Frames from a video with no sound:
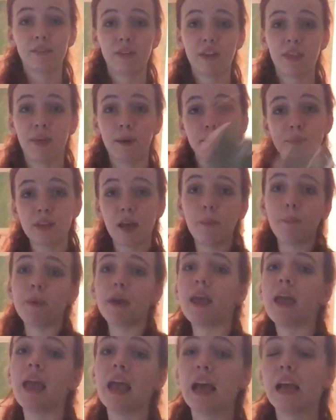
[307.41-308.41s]
give it a thumbs up
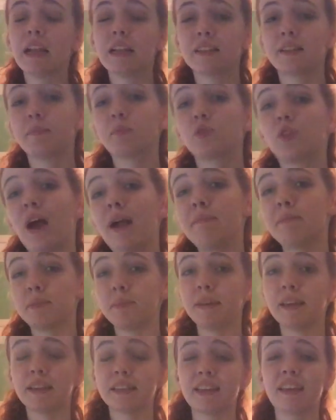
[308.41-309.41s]
and subscribe to
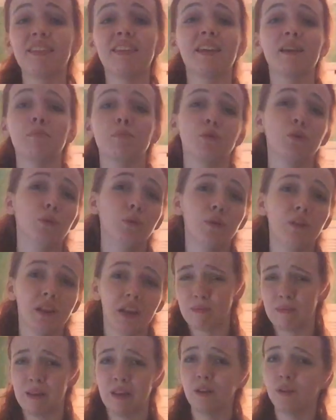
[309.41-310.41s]
me because I think I'm cool.
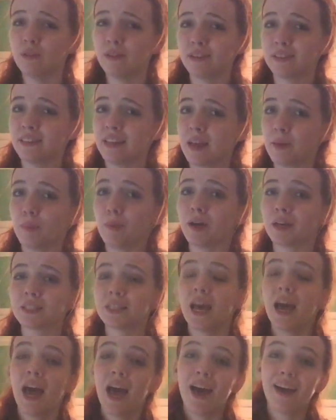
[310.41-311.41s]
I mean, who doesn't like books?
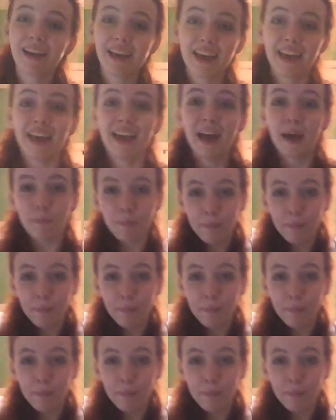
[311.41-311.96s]
Okay,